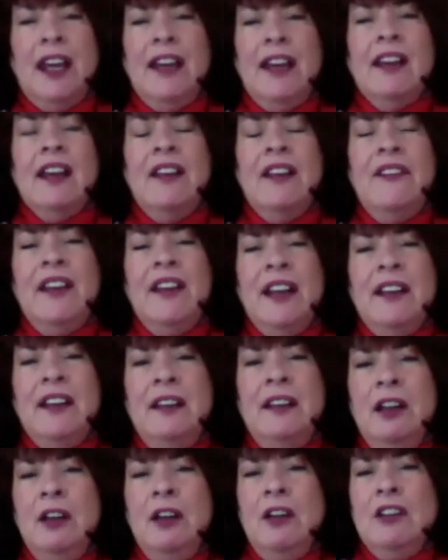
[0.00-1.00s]
And then
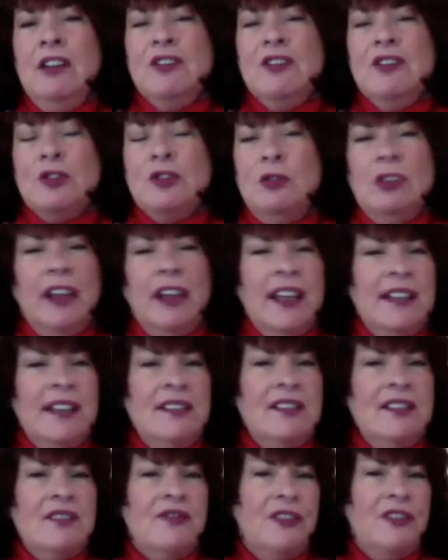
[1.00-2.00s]
school
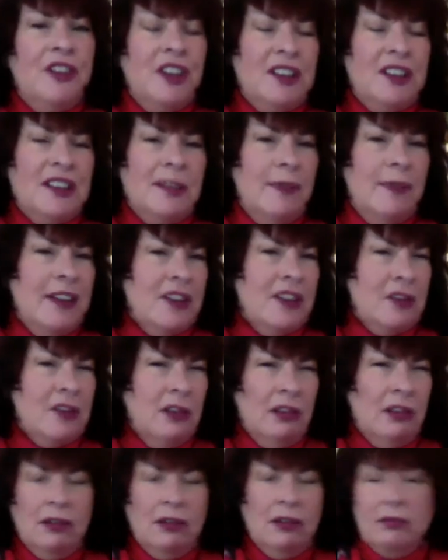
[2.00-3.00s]
ends for this
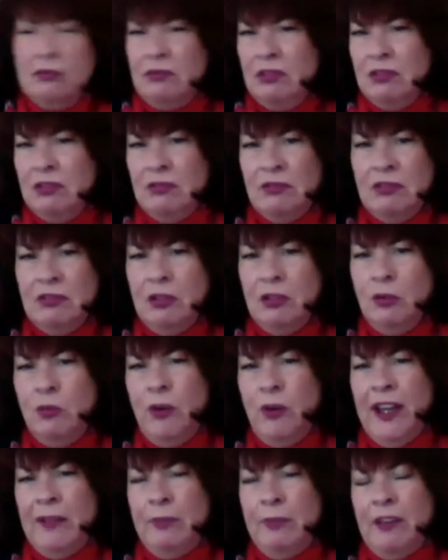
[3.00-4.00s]
semester
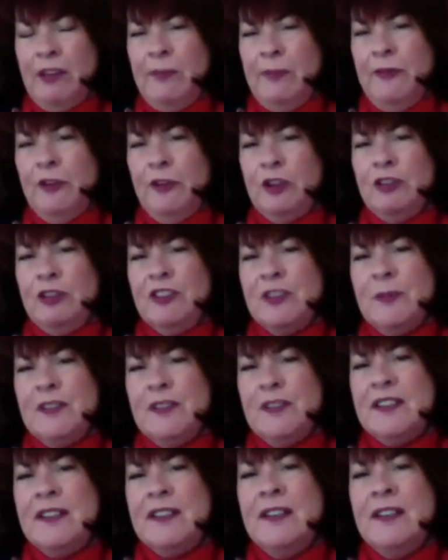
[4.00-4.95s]
when? Right before Christmas?